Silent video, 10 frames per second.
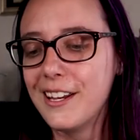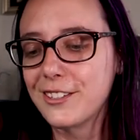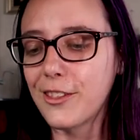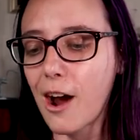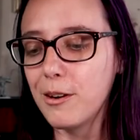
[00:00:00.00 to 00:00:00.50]

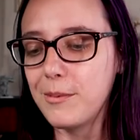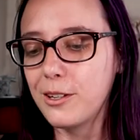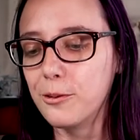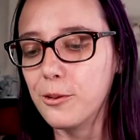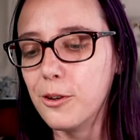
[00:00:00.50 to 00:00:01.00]
So that would be
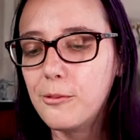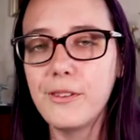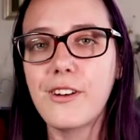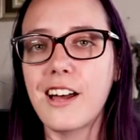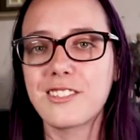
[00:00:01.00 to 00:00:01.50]
cool.
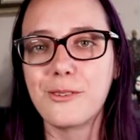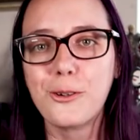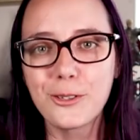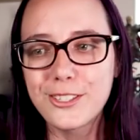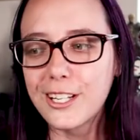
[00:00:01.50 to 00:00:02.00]
We've got some
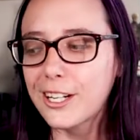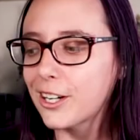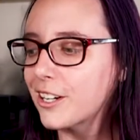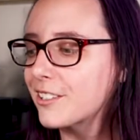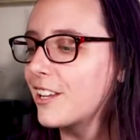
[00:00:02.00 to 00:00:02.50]
cool
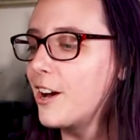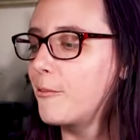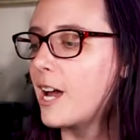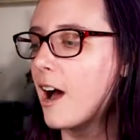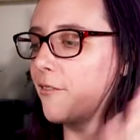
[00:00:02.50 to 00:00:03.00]
stickers.
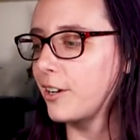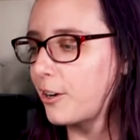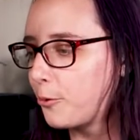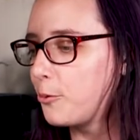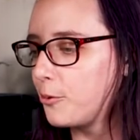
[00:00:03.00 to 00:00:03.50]
We have a
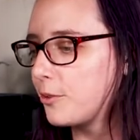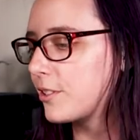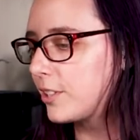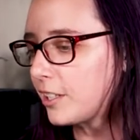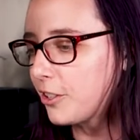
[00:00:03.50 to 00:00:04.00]
cool
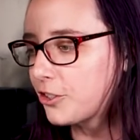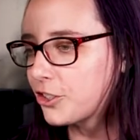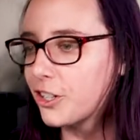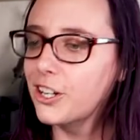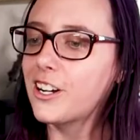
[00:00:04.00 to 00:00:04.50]

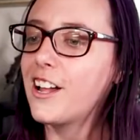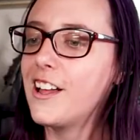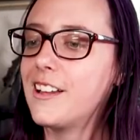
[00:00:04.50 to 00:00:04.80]
signature.